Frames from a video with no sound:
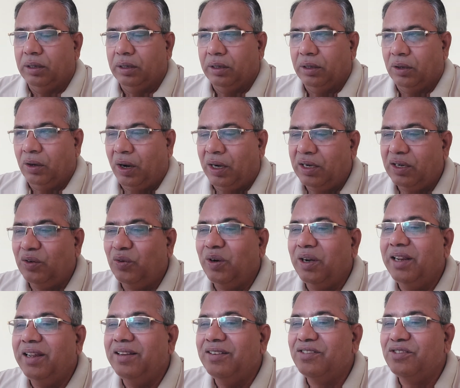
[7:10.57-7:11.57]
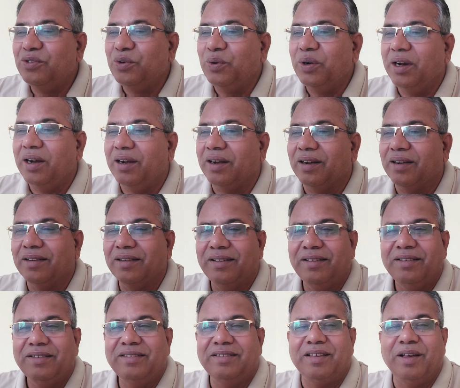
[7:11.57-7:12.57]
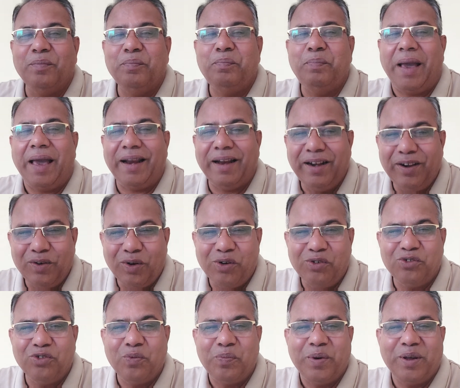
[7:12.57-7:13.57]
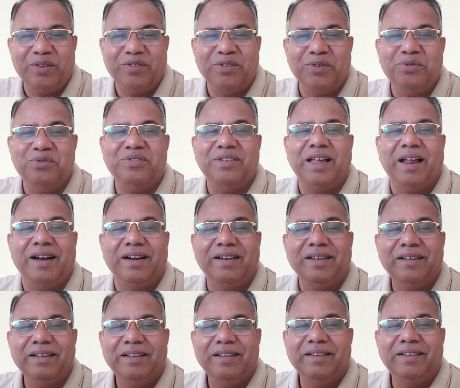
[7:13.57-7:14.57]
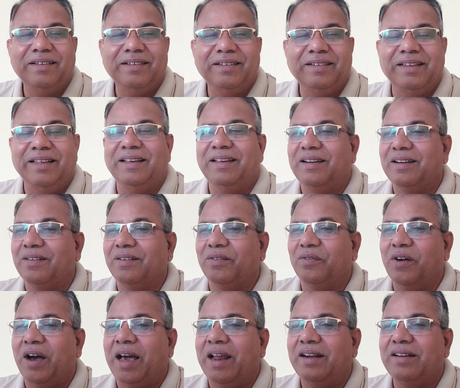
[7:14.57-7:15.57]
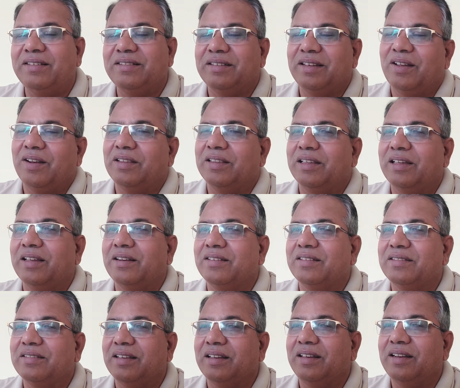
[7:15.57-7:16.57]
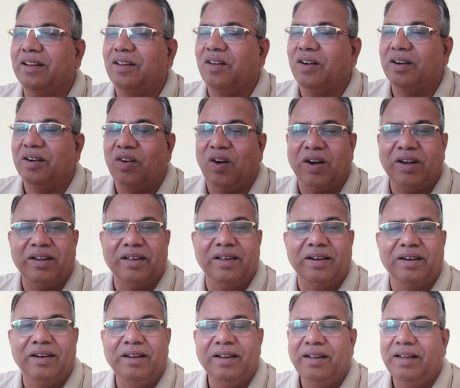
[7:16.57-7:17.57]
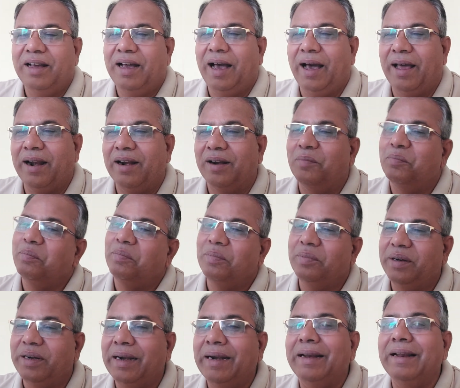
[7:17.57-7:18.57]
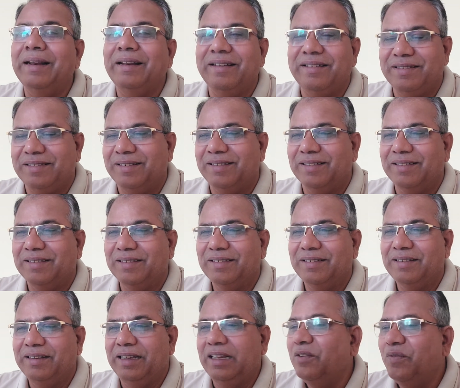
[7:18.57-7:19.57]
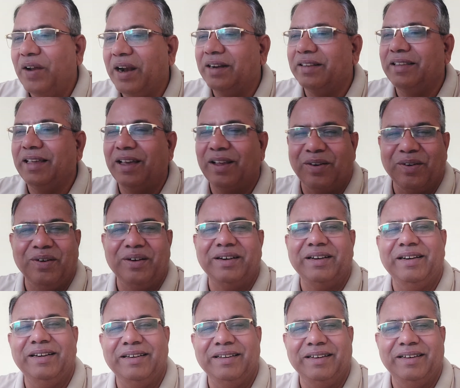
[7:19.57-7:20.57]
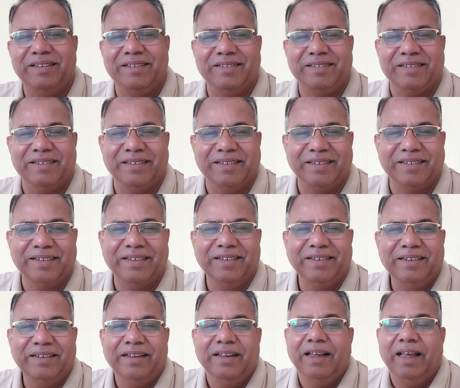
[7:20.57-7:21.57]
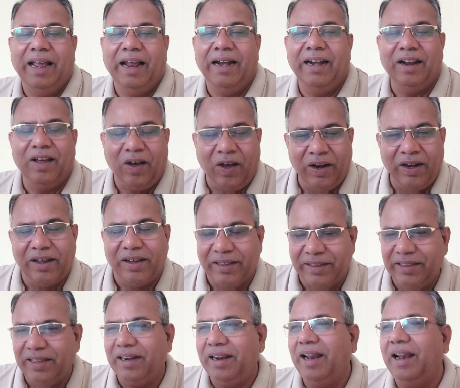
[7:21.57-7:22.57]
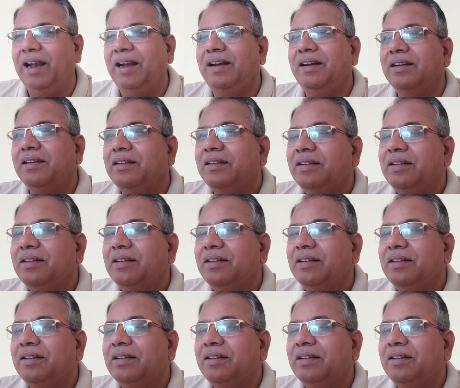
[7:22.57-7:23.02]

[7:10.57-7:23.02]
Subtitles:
Not only in student, some parent also perceives that their wards or their son or daughter are intelligent. In fact, they are not intelligent. And on other hand,